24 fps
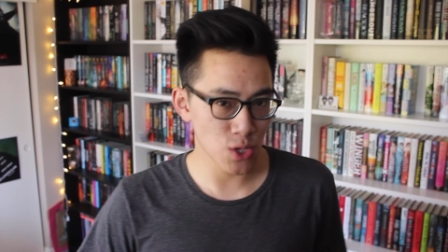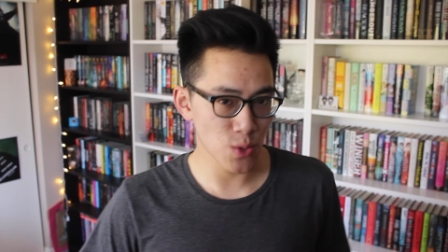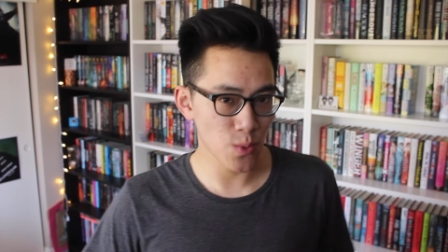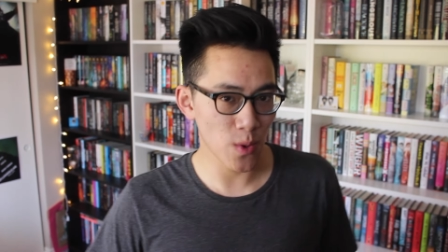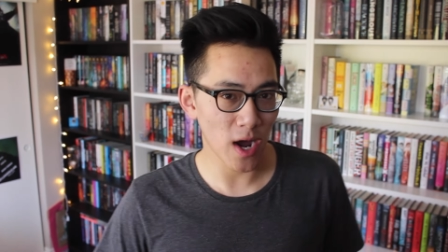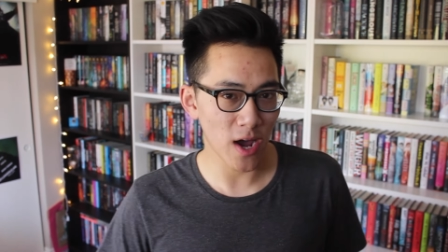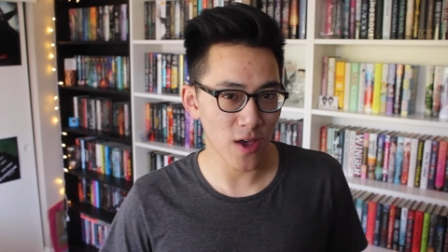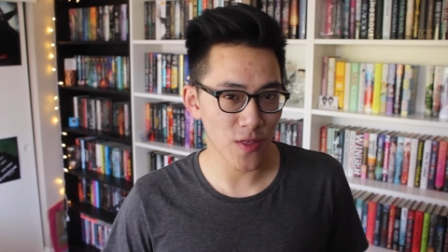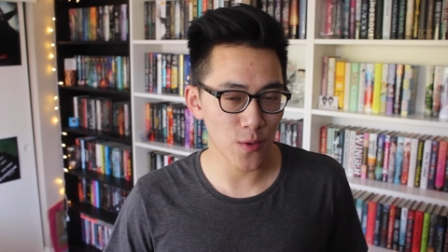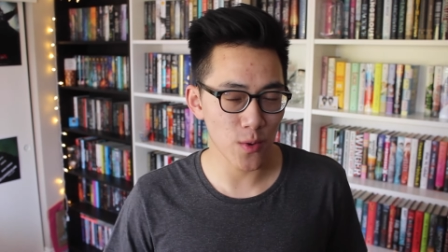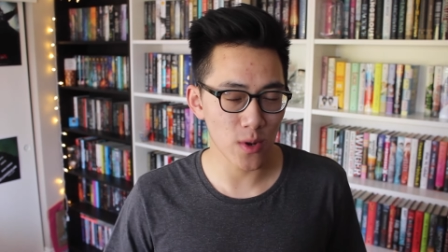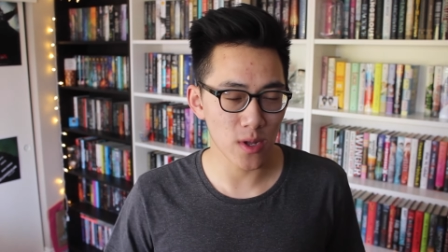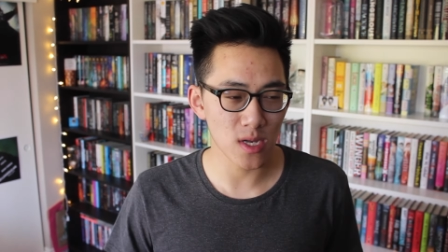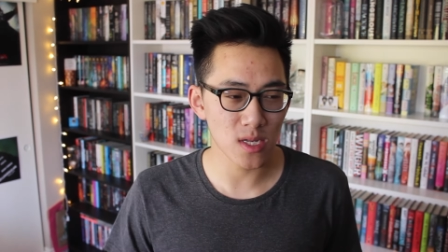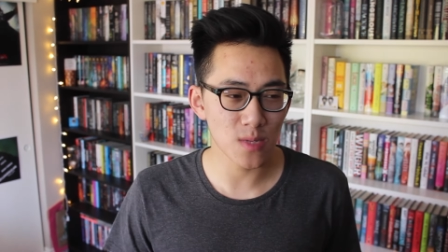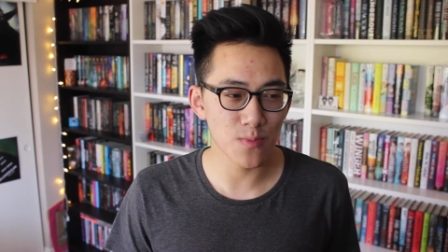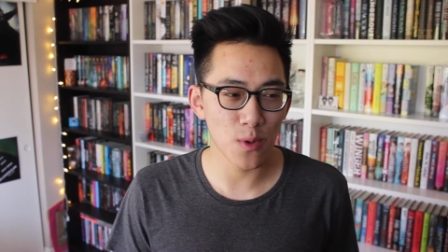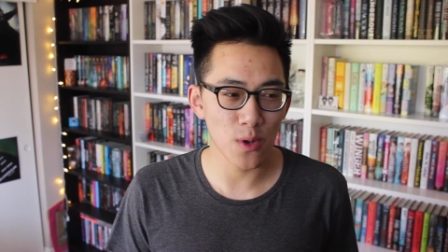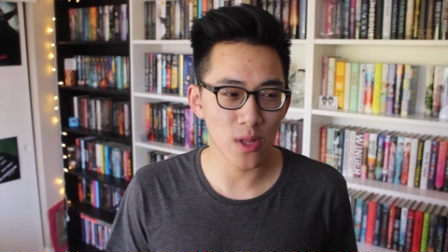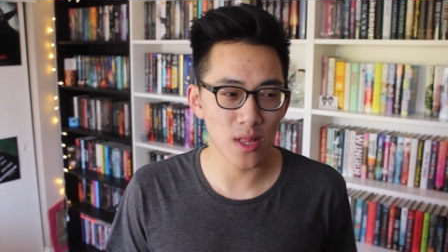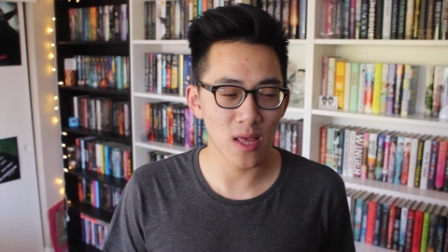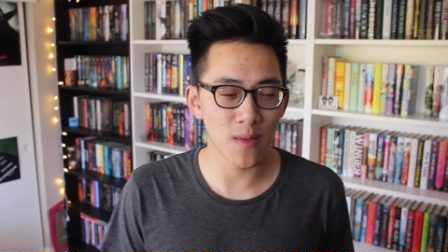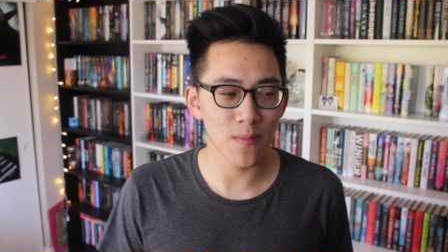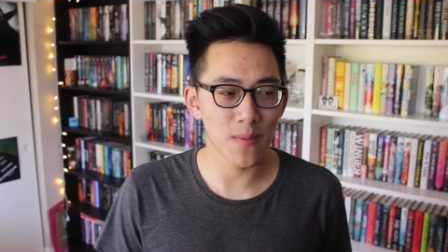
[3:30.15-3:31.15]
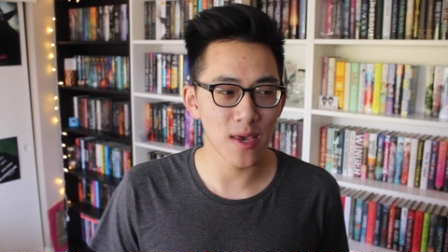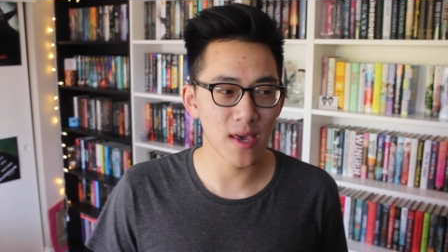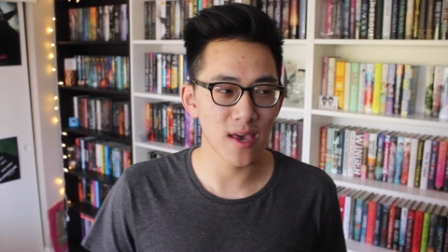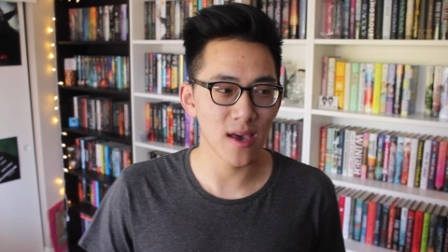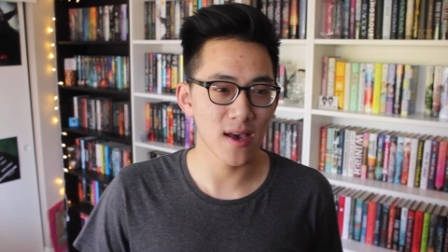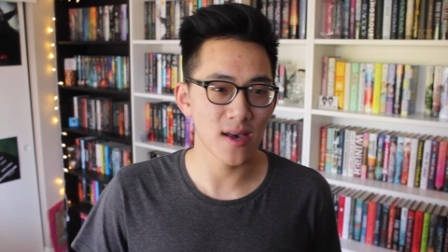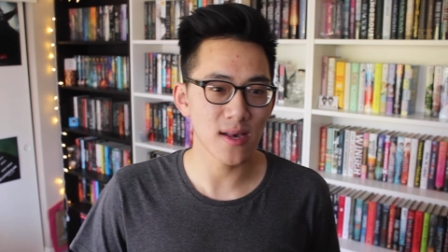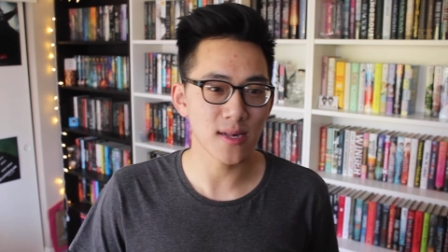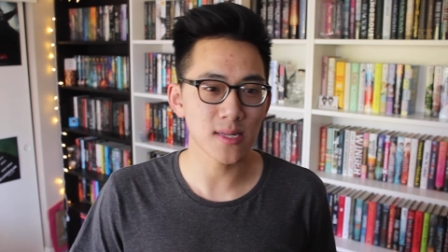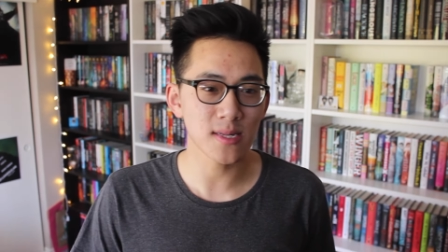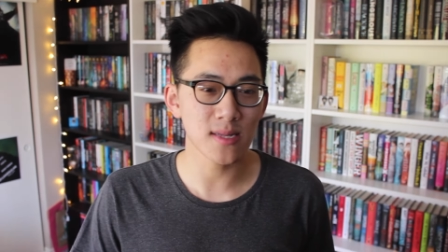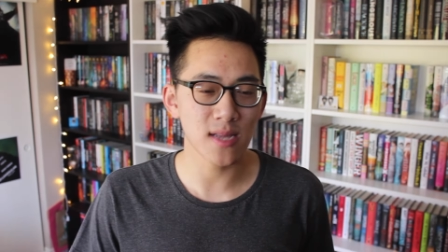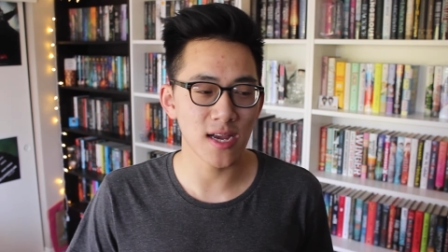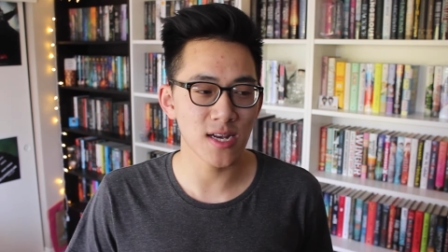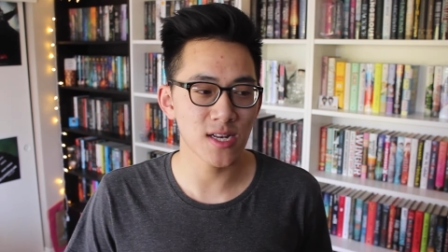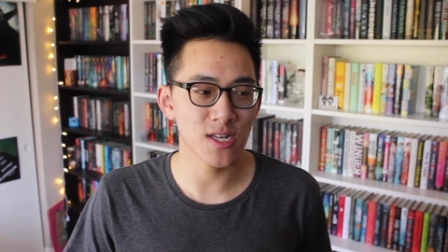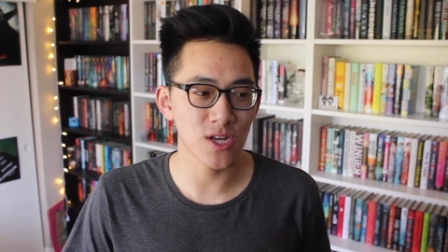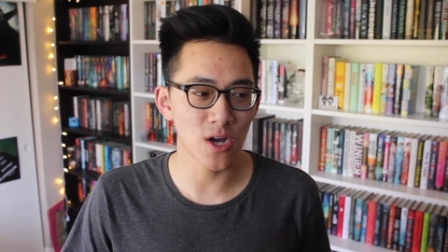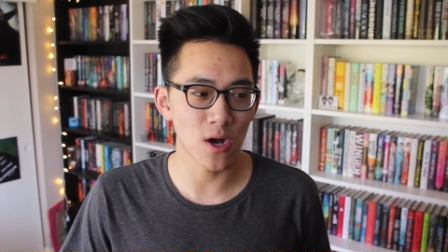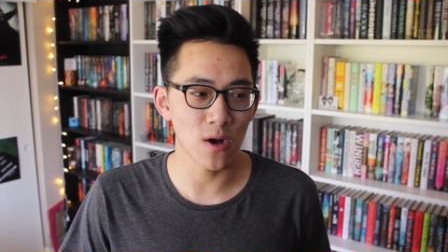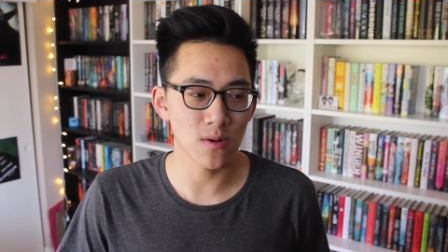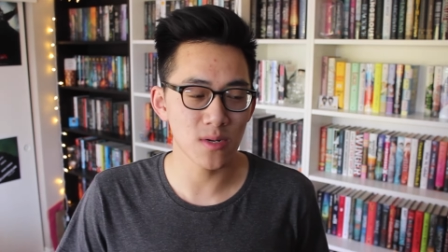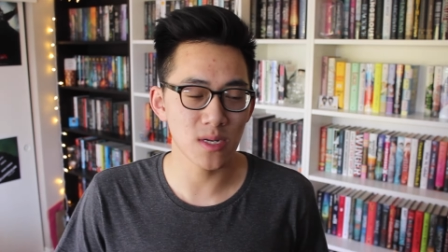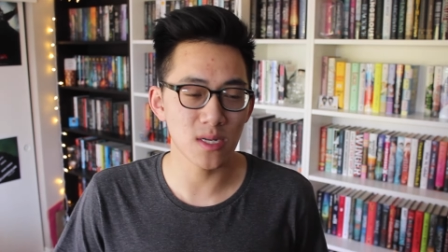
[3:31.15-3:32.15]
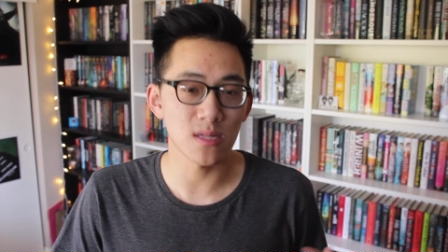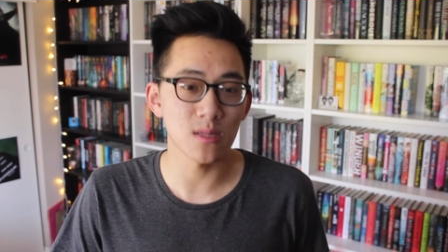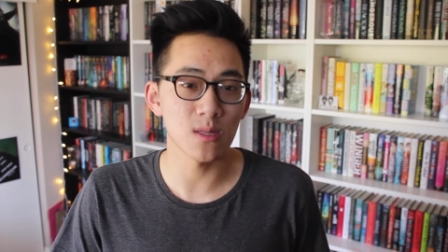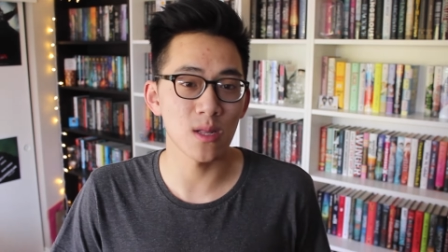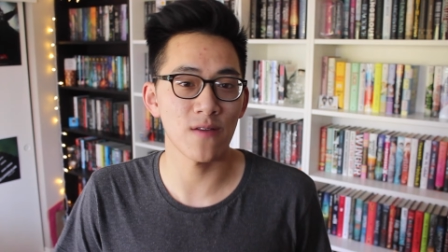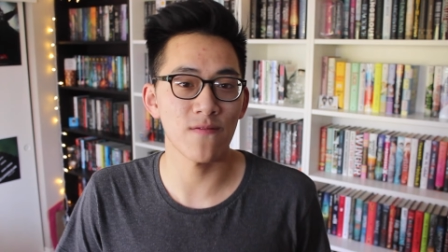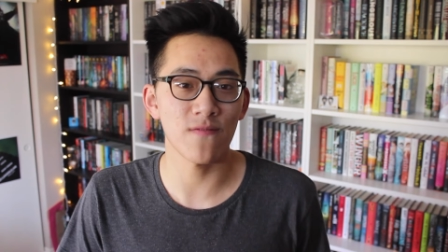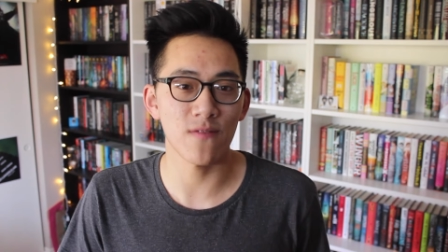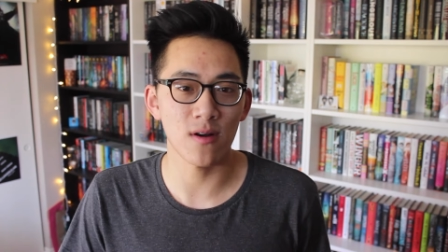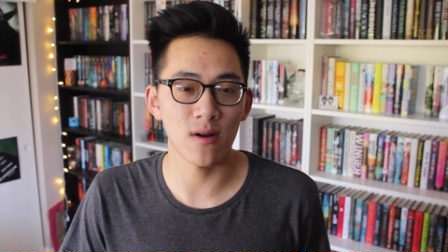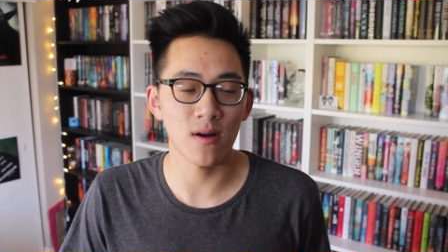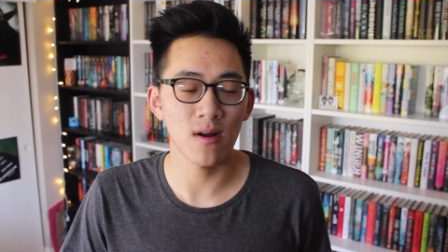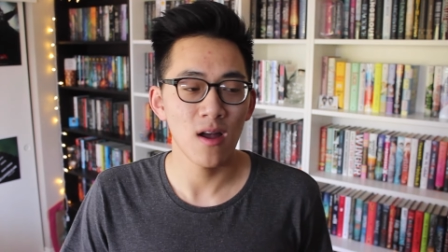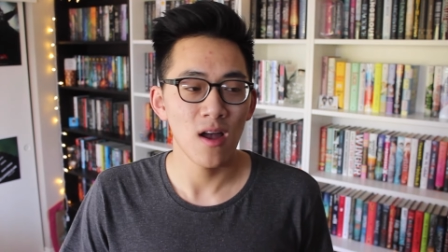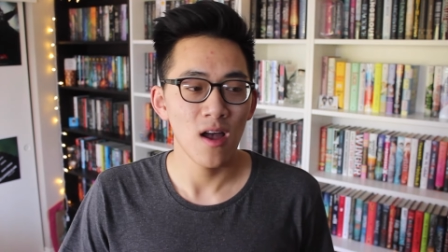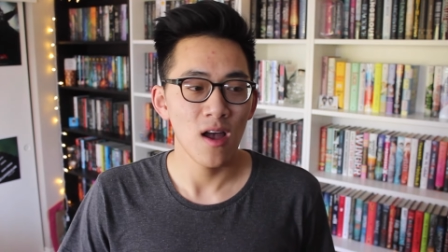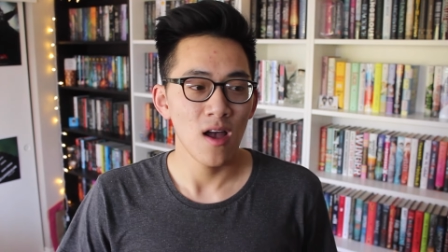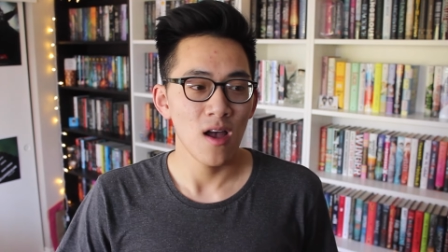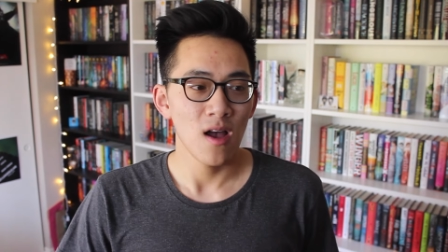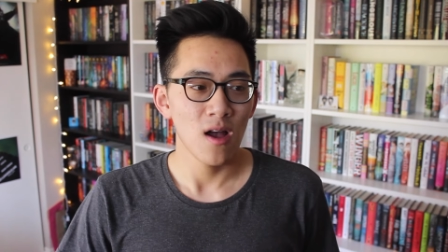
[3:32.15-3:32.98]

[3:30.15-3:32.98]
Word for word: to Y A thrillers mainly because they don't deliver